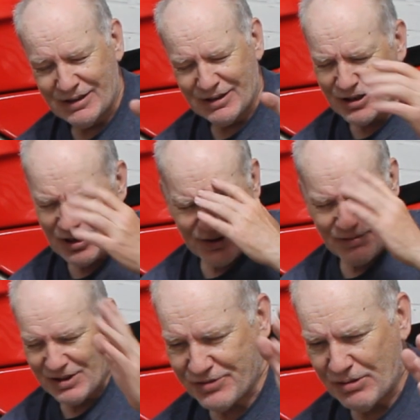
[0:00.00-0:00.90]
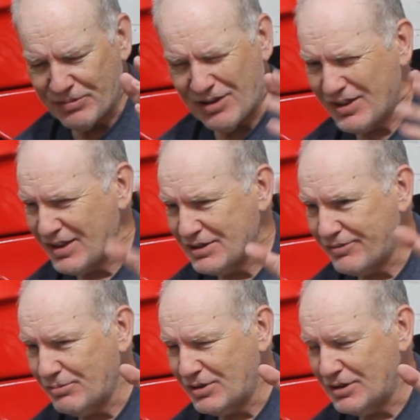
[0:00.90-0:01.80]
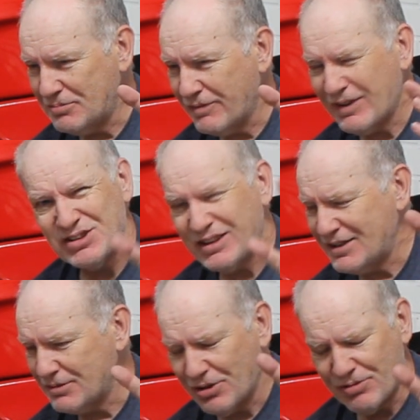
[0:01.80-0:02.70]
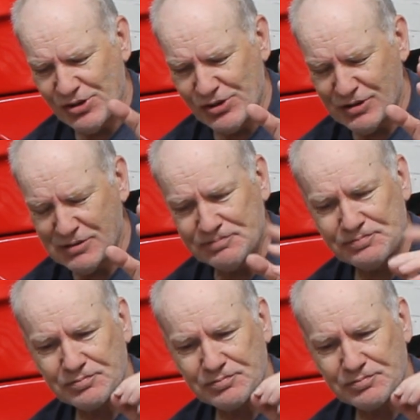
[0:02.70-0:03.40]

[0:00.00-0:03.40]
Can't think from now. I think it's from Vance & Hines, I'm not quite sure.